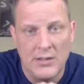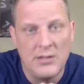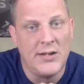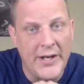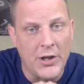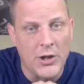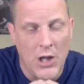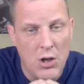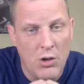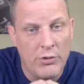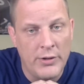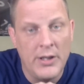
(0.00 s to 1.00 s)
let
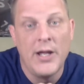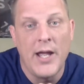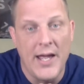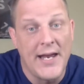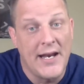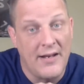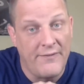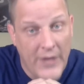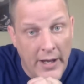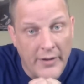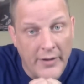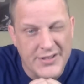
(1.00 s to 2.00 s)
alone an
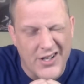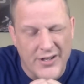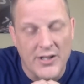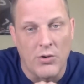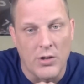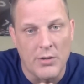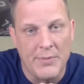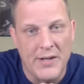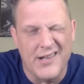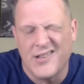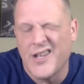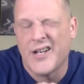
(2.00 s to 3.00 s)
NFL starting
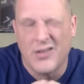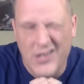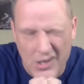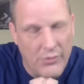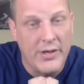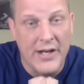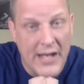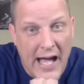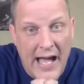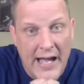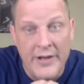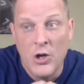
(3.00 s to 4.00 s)
quarterback, let alone a
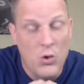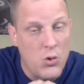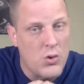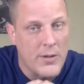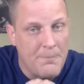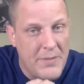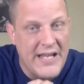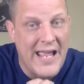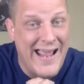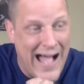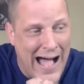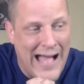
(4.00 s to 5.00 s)
guy who could be
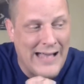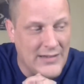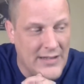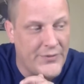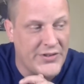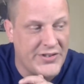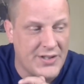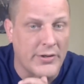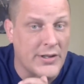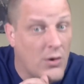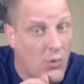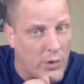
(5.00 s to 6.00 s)
a high-level
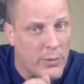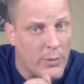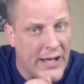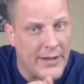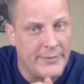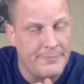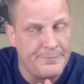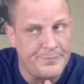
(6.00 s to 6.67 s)
starting quarterback.